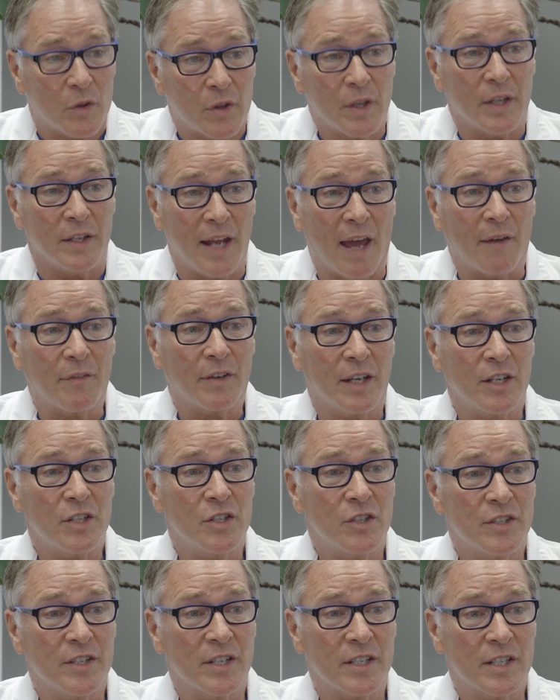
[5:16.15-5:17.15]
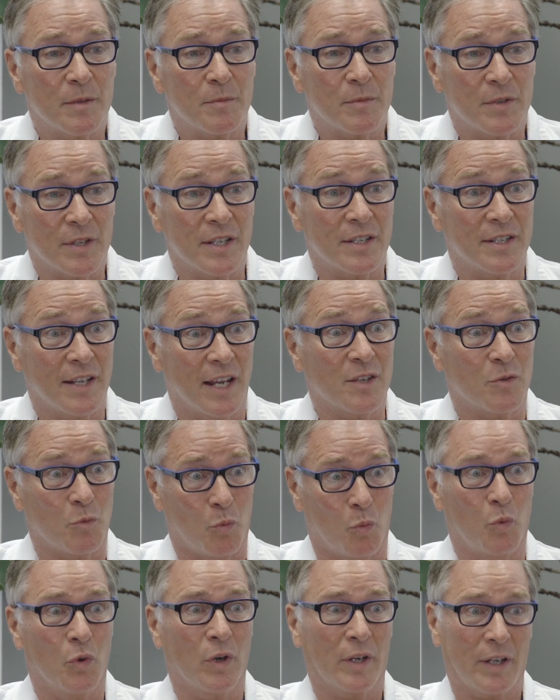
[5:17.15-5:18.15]
the navigation systems these days
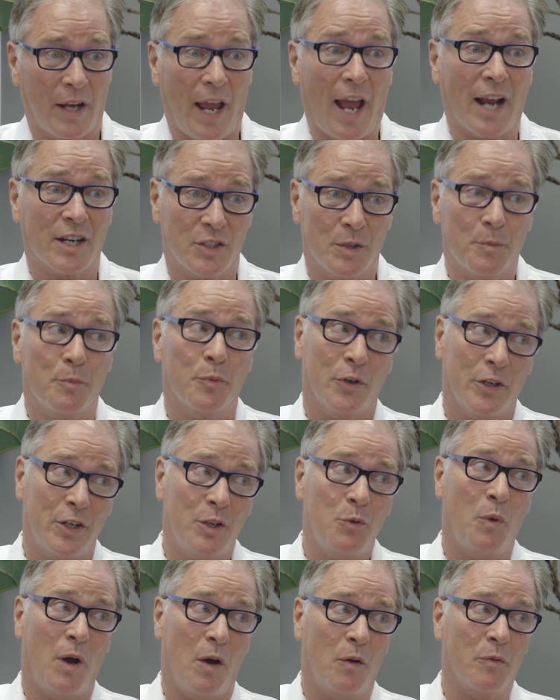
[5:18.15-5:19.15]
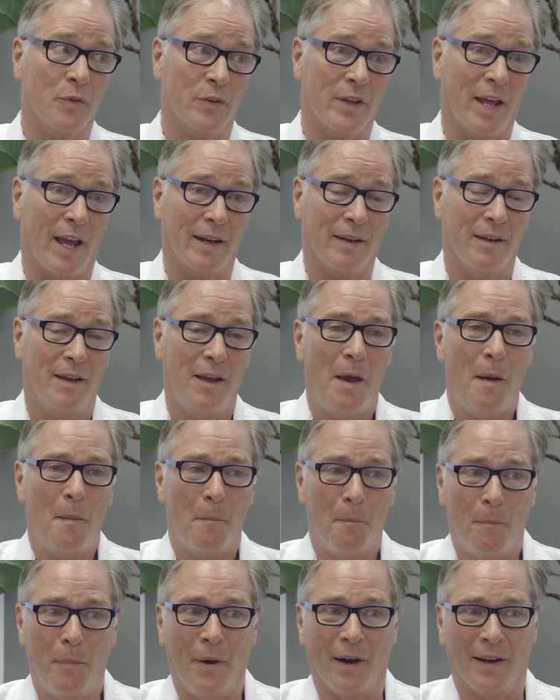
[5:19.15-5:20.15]
work actually pretty well for that,
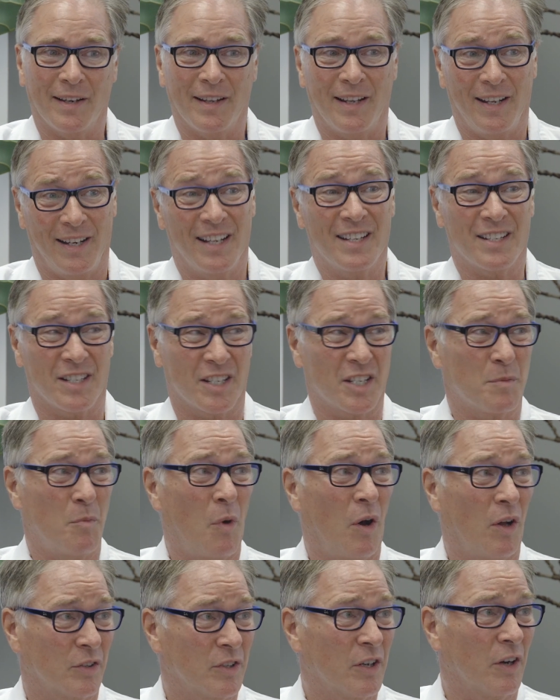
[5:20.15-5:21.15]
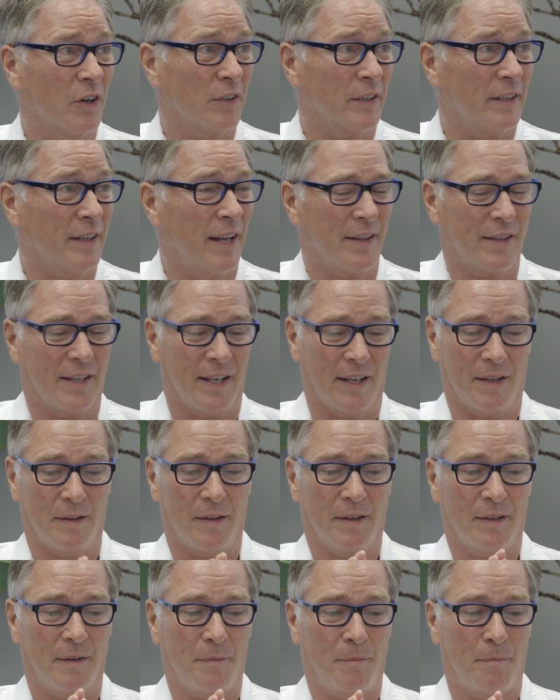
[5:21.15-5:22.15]
but it is a small target, and the
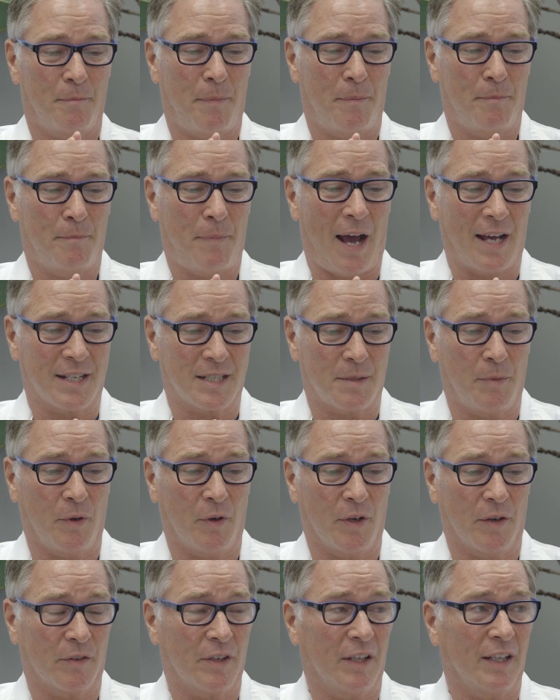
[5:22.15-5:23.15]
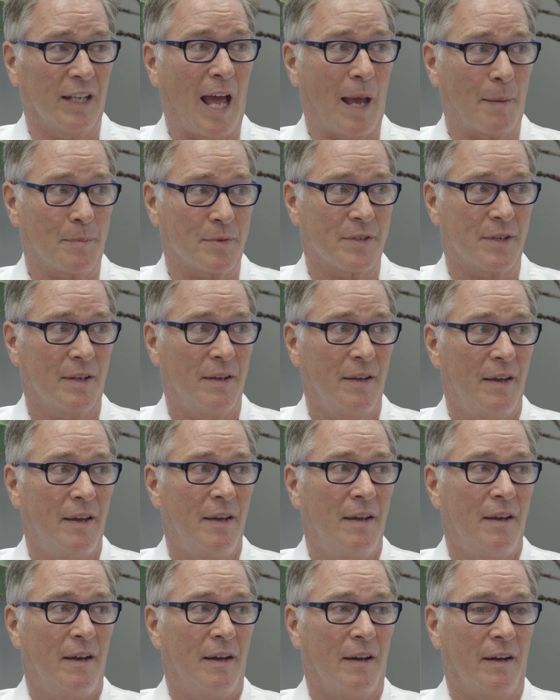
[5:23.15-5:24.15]
possibility of collapse
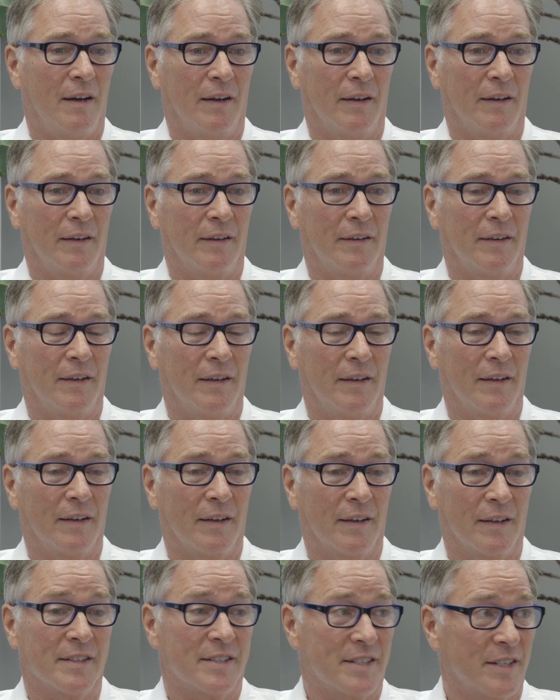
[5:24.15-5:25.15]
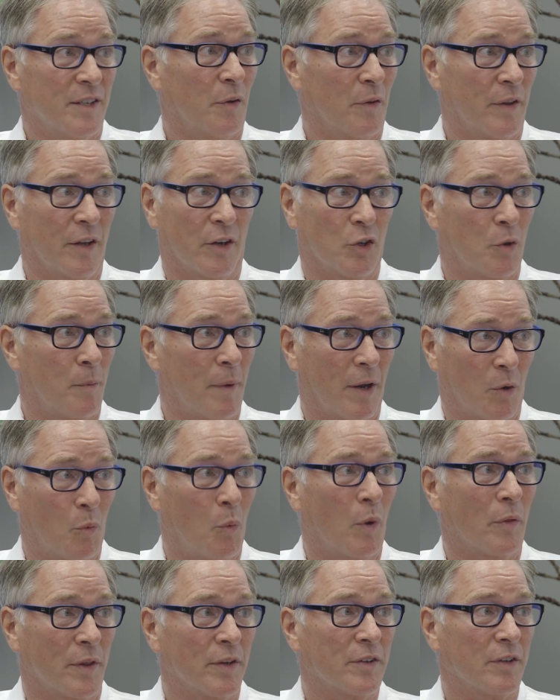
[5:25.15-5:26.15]
uh, is still there no matter
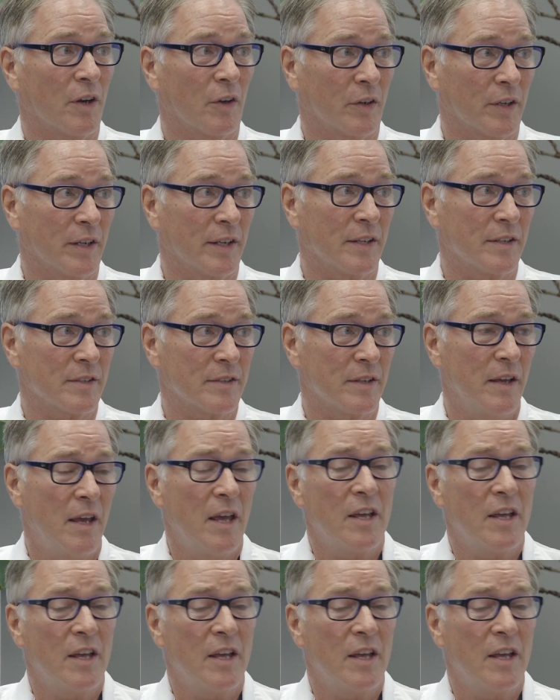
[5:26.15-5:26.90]
what the target is.